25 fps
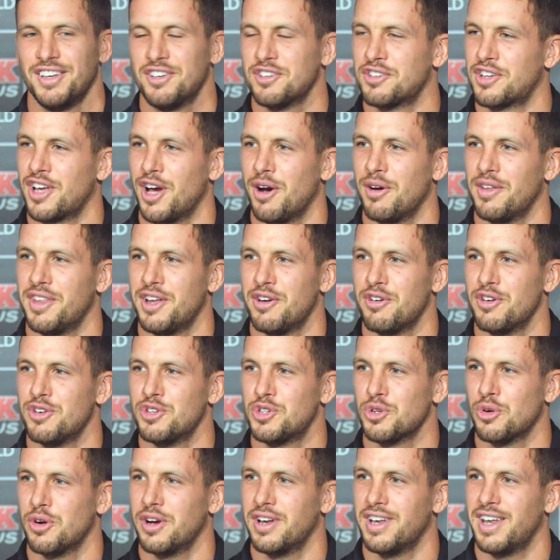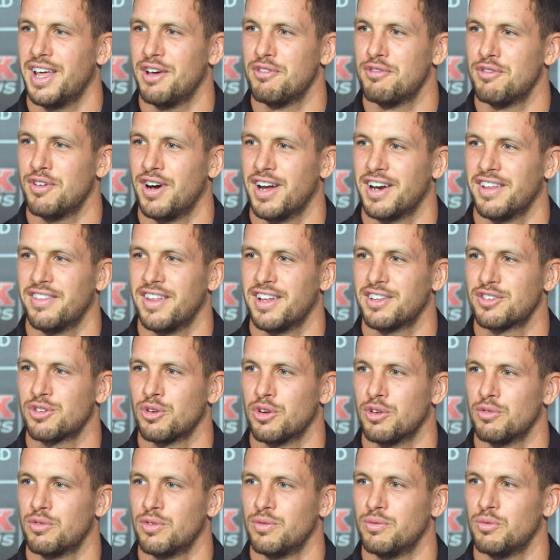Just go out there and enjoy it and have fun, and that's
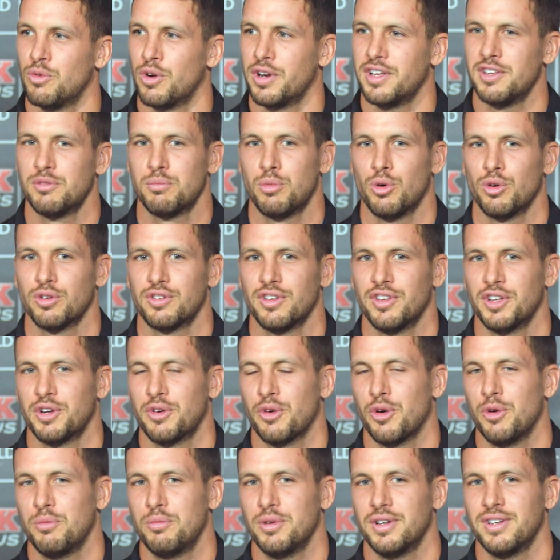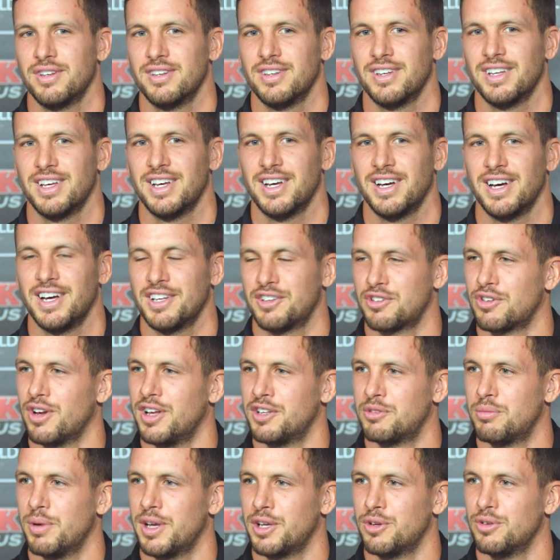sort of what he's brought to the group, and
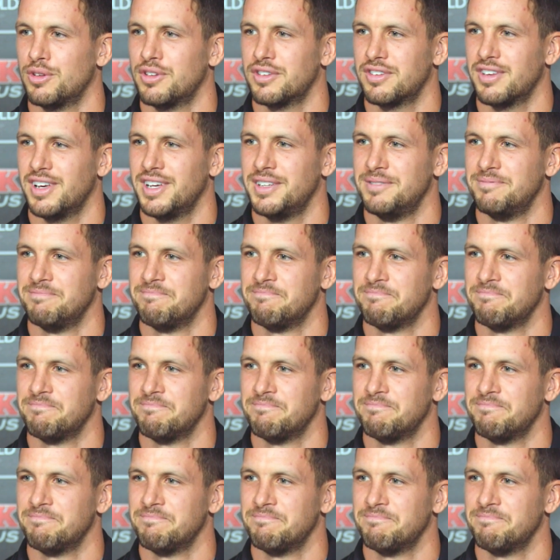it's been good to see.